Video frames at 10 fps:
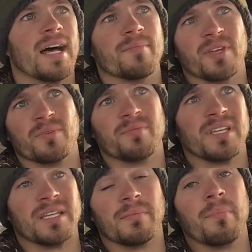It would
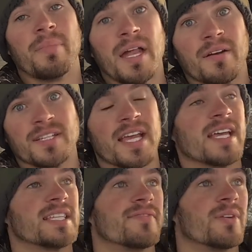be a better
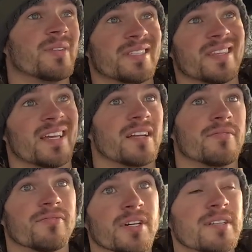test if I was in like a
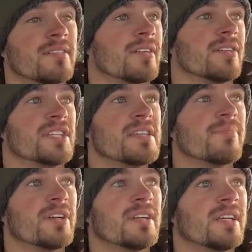foot or
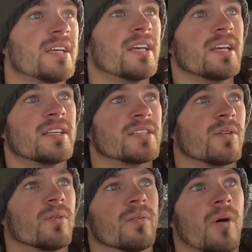deeper.
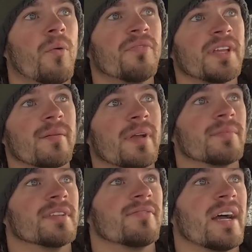So hopefully I'm able
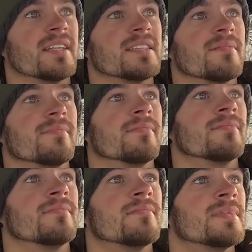to find some
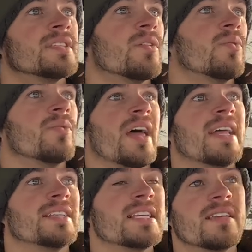snow
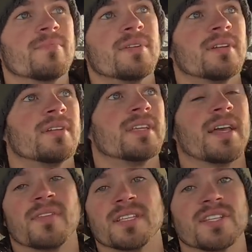that deep
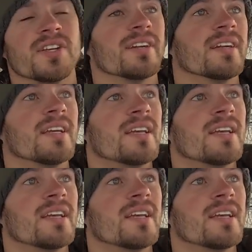yet this year.